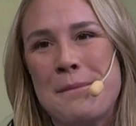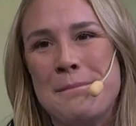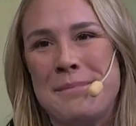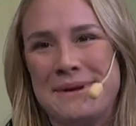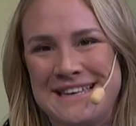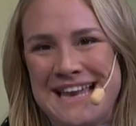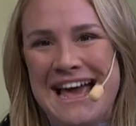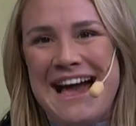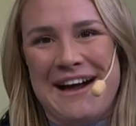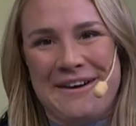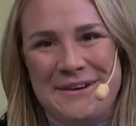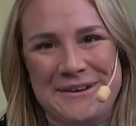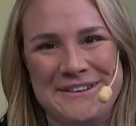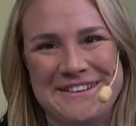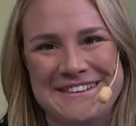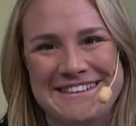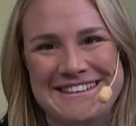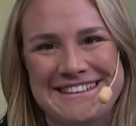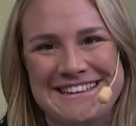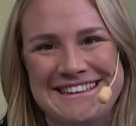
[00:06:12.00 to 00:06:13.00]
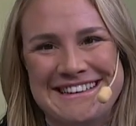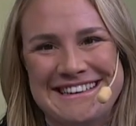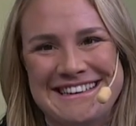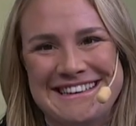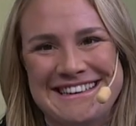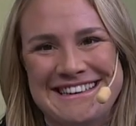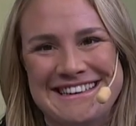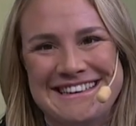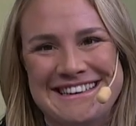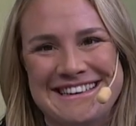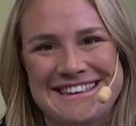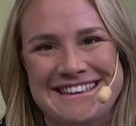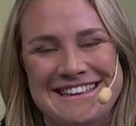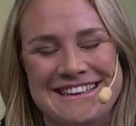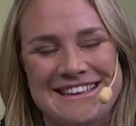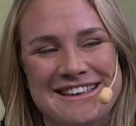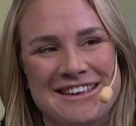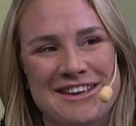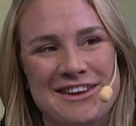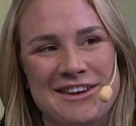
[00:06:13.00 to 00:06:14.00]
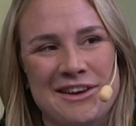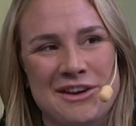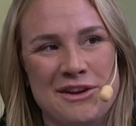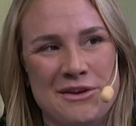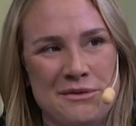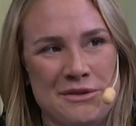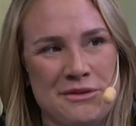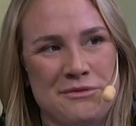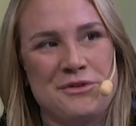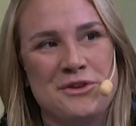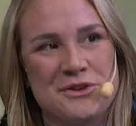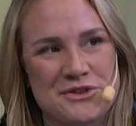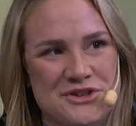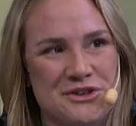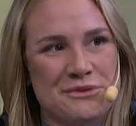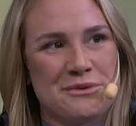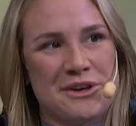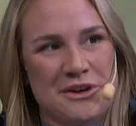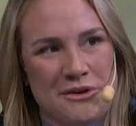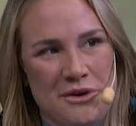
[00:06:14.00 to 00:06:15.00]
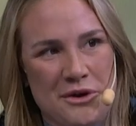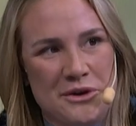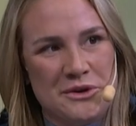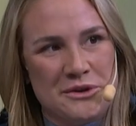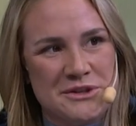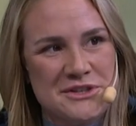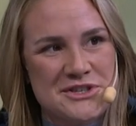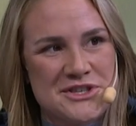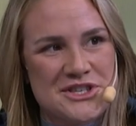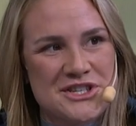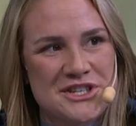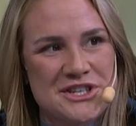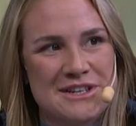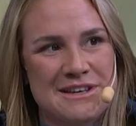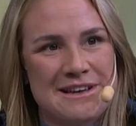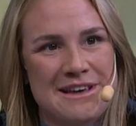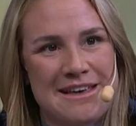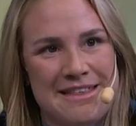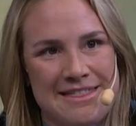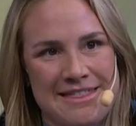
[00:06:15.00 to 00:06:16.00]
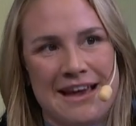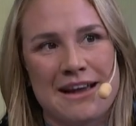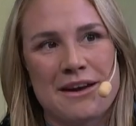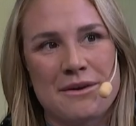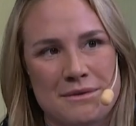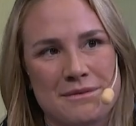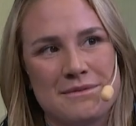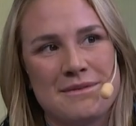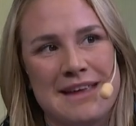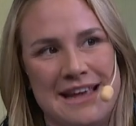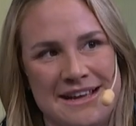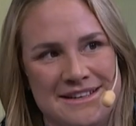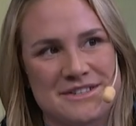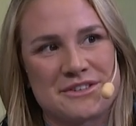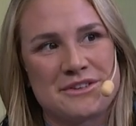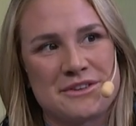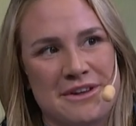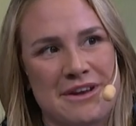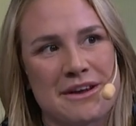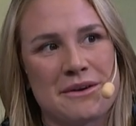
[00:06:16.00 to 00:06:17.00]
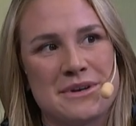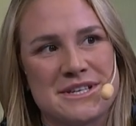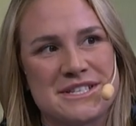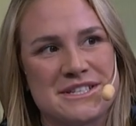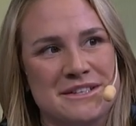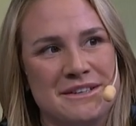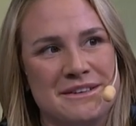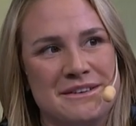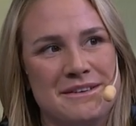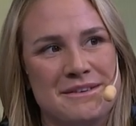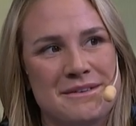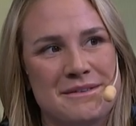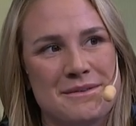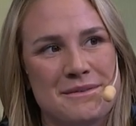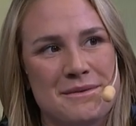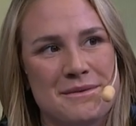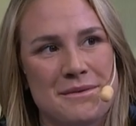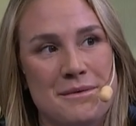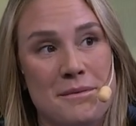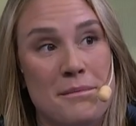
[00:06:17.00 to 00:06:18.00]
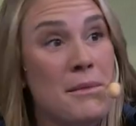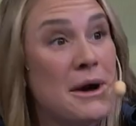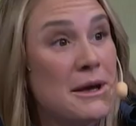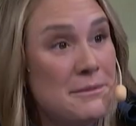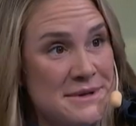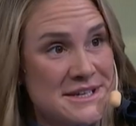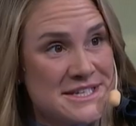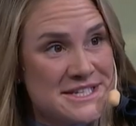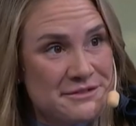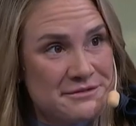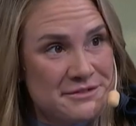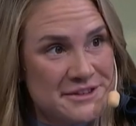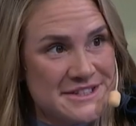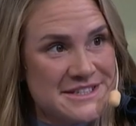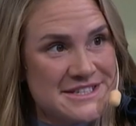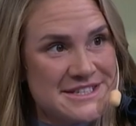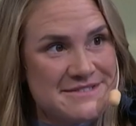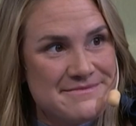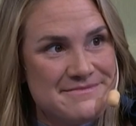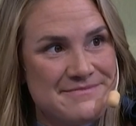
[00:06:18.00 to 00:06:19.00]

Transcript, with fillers: but now, you know, the future, what it holds, that answers that question might be different